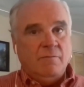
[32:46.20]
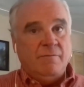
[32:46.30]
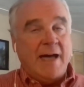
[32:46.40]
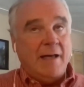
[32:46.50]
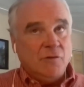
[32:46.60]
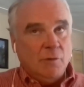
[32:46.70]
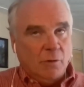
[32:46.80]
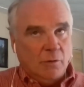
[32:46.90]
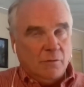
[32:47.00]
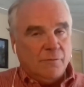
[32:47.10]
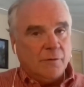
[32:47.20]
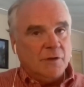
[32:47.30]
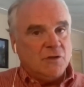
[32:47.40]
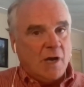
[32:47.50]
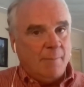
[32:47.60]
valuable
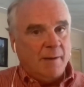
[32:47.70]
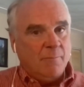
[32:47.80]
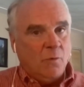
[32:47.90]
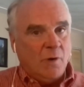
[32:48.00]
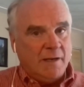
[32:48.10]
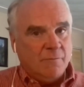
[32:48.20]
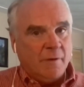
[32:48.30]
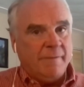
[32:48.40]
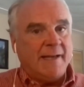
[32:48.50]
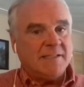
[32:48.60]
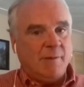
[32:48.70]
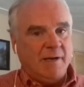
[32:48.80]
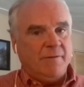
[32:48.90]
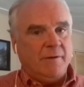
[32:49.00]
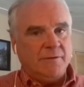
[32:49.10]
for a job I'm waiting for, that's
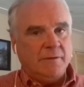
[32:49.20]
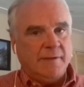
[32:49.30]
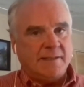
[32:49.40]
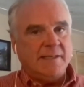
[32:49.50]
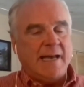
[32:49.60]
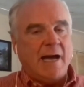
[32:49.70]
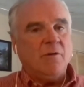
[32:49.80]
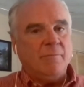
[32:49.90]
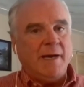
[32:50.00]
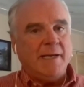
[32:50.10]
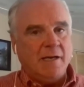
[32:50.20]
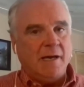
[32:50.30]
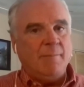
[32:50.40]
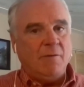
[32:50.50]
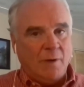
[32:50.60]
my fault. That's an hour of my
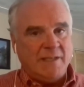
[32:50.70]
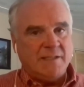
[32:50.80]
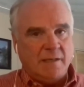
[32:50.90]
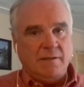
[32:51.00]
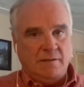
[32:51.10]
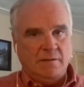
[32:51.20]
time I've wasted.